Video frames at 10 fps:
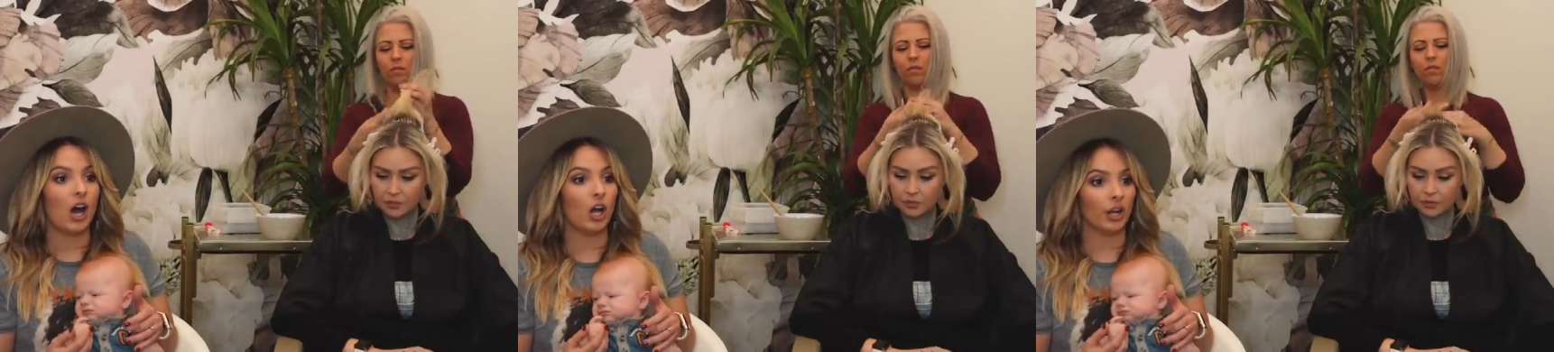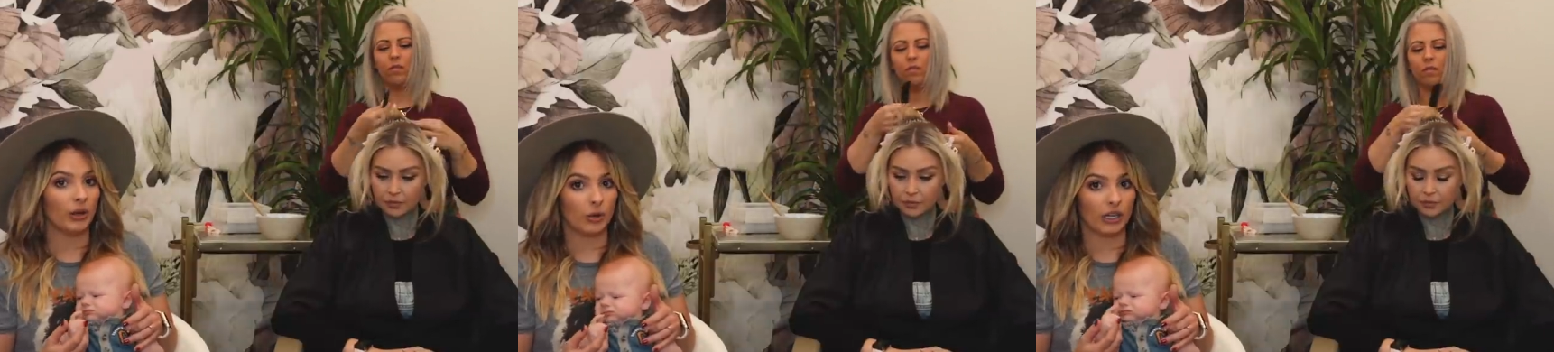Speaker 1: all
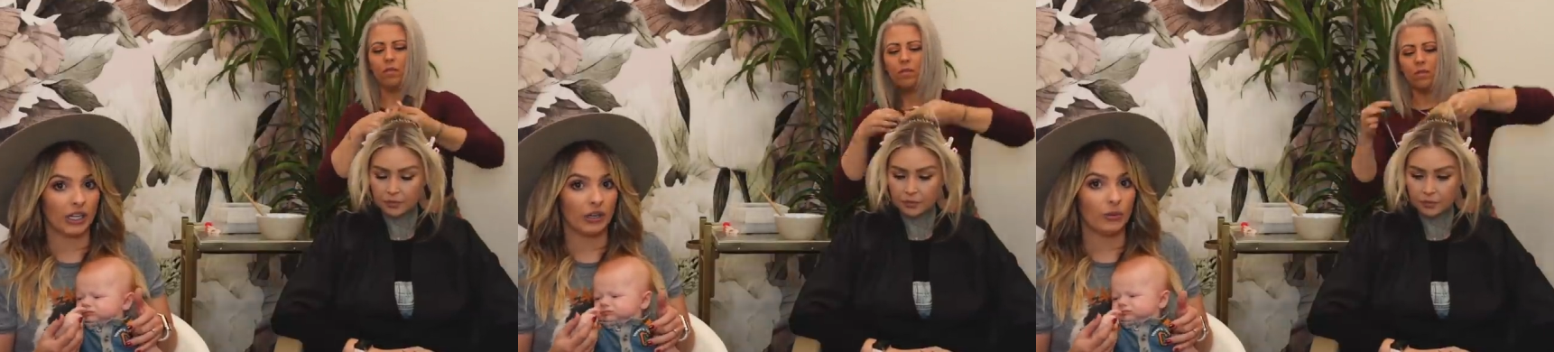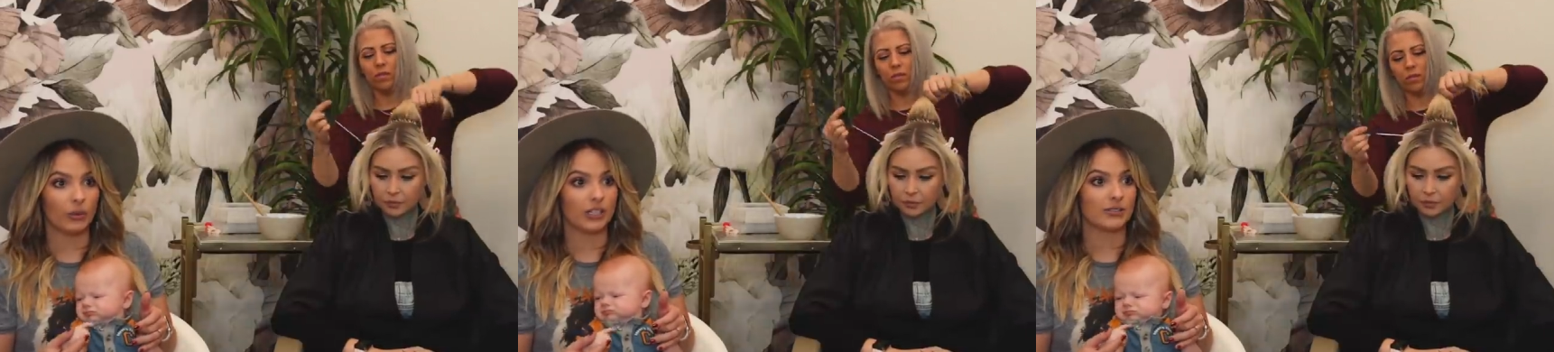I
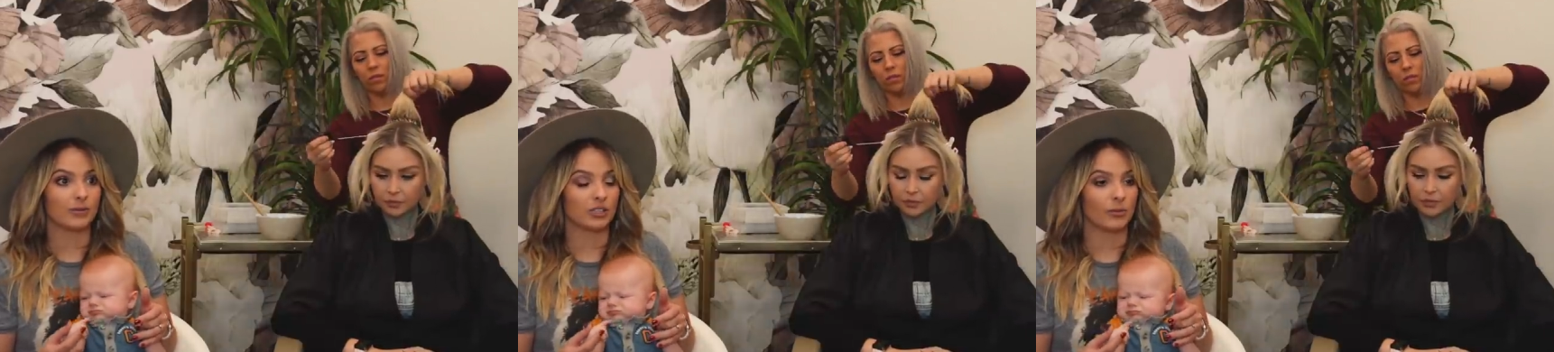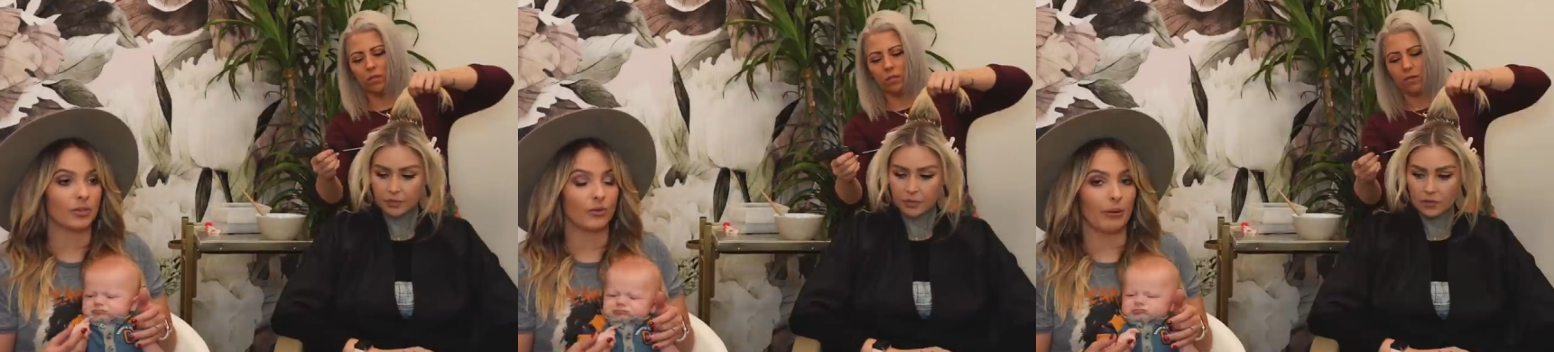wanted was for
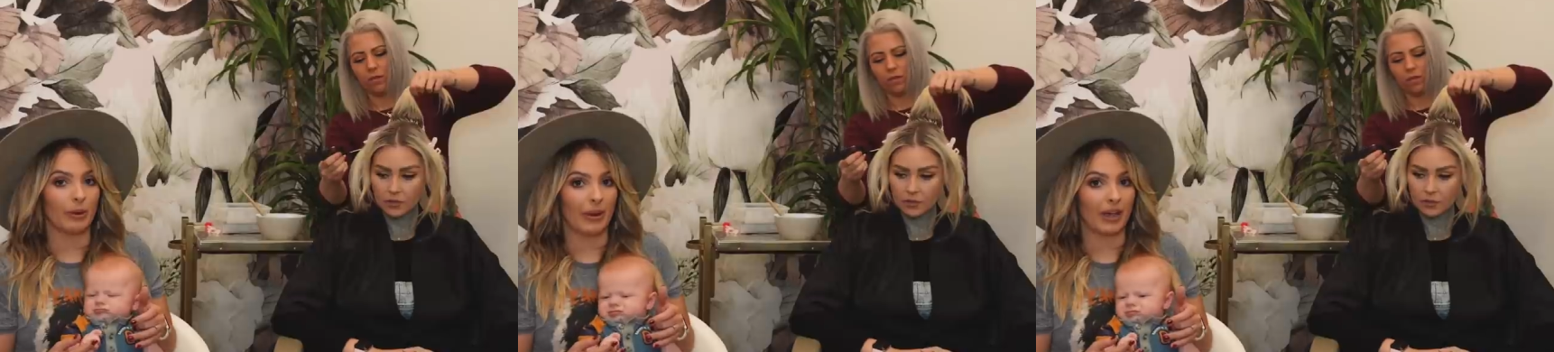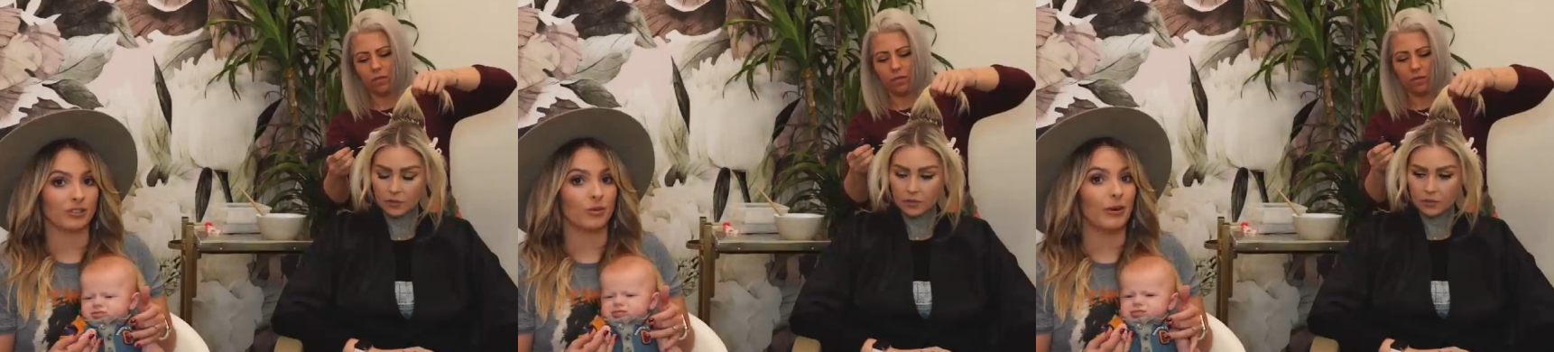someone to rub my
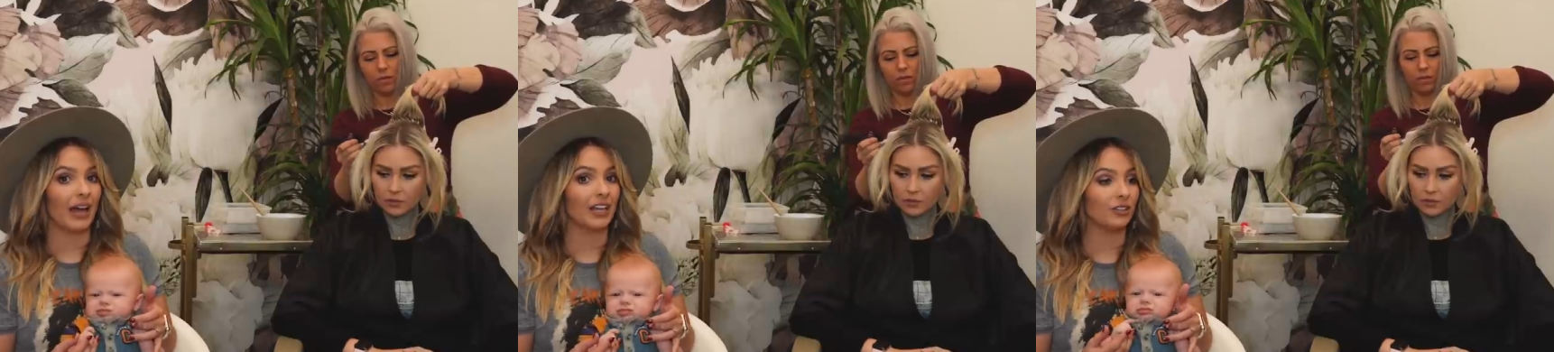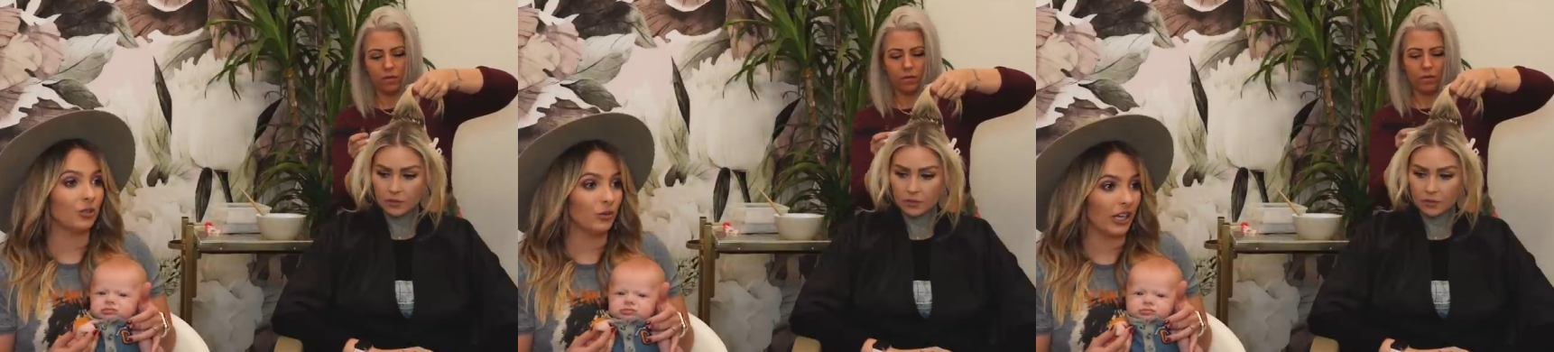back. So my
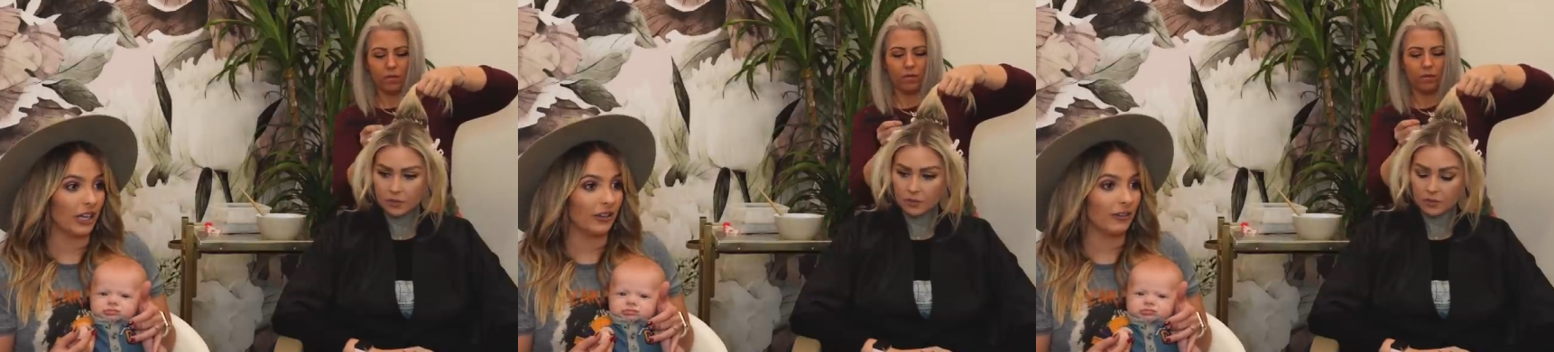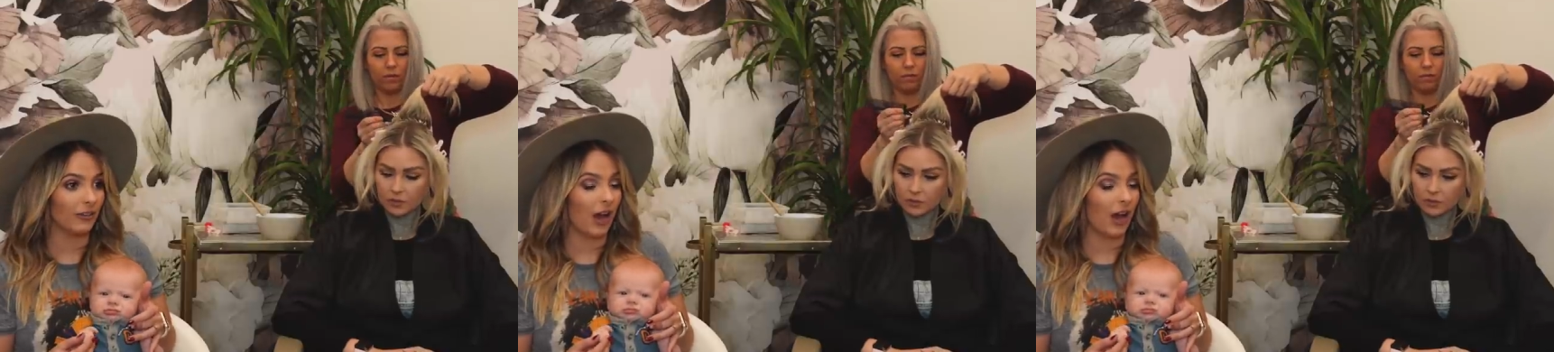doula,